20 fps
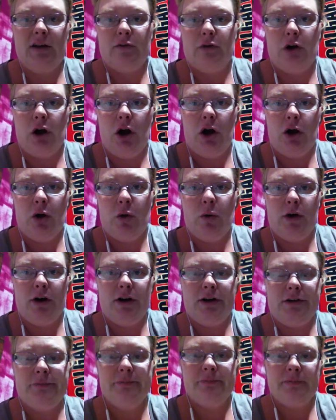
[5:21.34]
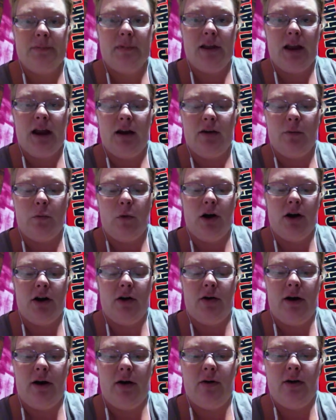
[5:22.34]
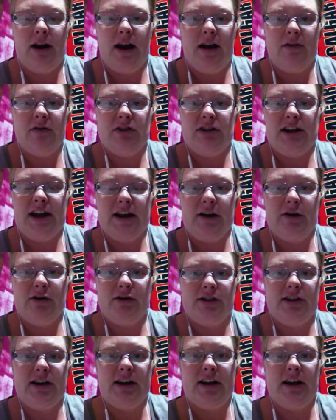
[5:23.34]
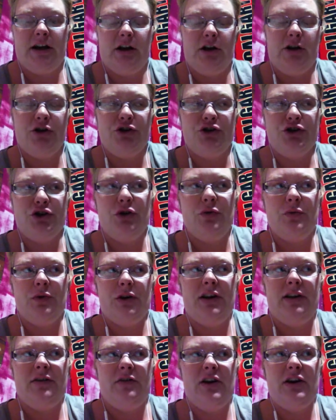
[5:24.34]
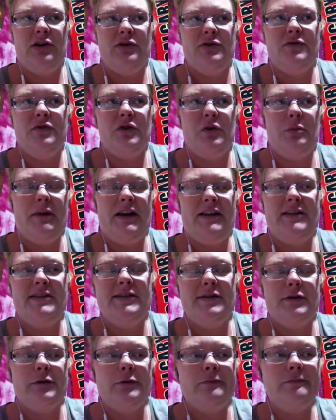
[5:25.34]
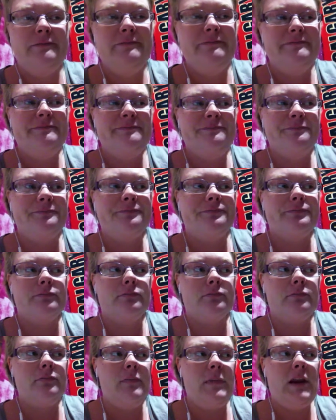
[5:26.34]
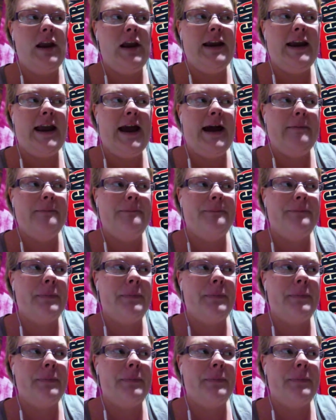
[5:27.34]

of awkward walking around and having daggers sticking out of your shirt when you live in a house full of men. So yeah.